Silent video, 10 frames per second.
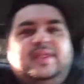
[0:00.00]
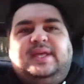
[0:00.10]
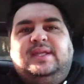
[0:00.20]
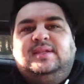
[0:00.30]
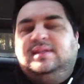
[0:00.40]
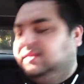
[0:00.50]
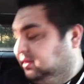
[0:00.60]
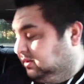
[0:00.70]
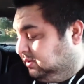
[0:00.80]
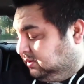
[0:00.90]
that.
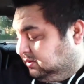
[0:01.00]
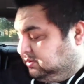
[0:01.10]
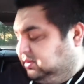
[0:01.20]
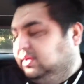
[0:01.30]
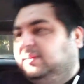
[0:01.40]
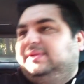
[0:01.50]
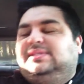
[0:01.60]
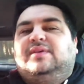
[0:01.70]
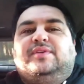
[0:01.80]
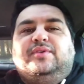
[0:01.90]
So I got
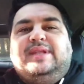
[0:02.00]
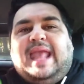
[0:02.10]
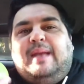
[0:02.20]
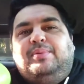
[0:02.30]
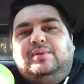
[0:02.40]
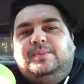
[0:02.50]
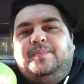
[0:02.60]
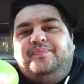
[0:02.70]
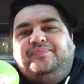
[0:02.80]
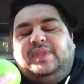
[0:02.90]
myself a green apple.
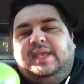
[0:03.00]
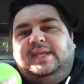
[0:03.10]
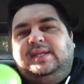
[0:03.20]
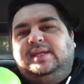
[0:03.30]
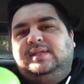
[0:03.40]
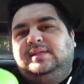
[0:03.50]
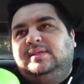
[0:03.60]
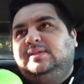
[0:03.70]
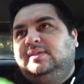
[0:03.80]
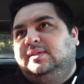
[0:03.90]
I'm gonna
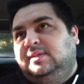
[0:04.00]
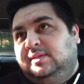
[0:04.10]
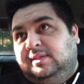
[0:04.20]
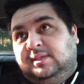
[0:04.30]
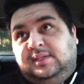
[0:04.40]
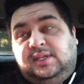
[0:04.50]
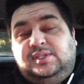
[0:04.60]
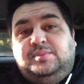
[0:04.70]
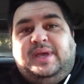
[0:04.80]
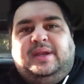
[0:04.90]
gonna
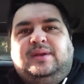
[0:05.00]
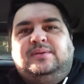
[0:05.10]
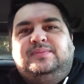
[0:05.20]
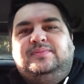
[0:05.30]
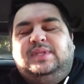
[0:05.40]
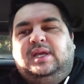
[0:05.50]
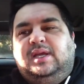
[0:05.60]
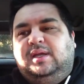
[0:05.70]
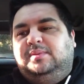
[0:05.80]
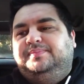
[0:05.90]
do better.
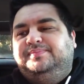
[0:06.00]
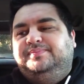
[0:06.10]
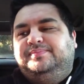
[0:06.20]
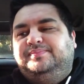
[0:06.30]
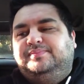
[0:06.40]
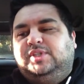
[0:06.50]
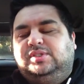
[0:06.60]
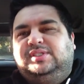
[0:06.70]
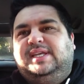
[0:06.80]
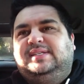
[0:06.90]
Um,
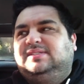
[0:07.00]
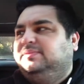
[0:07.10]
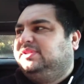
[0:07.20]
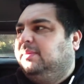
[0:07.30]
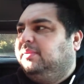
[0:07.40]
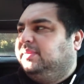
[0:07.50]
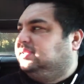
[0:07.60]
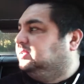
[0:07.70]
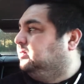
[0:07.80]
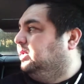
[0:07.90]
also taking some
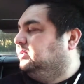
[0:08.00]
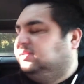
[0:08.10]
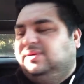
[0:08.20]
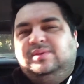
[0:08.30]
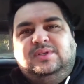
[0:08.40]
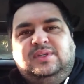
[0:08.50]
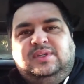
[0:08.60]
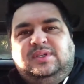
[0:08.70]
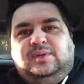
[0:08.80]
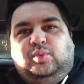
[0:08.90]
supplements as well. So
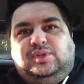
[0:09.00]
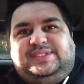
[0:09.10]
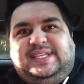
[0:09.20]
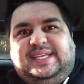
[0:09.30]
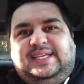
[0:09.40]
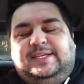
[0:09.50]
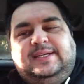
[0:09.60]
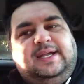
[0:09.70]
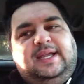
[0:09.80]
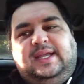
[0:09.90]
we'll see.
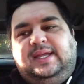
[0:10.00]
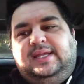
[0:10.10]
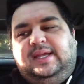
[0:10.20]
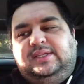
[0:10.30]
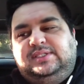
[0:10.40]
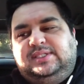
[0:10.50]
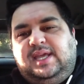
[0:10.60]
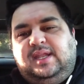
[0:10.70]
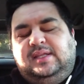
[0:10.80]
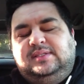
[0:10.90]
I, I, I just
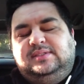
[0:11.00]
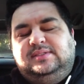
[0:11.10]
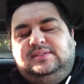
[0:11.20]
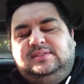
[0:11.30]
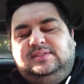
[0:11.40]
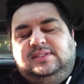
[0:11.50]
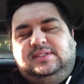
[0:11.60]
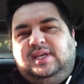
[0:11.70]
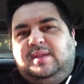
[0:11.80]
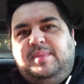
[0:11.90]
gotta
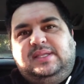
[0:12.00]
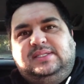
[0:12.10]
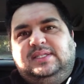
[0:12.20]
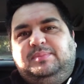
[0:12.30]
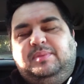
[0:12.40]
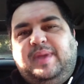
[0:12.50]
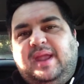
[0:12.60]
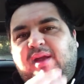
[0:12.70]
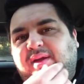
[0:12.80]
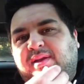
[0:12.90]
gotta mentally
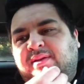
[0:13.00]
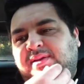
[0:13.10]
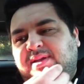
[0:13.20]
prepare and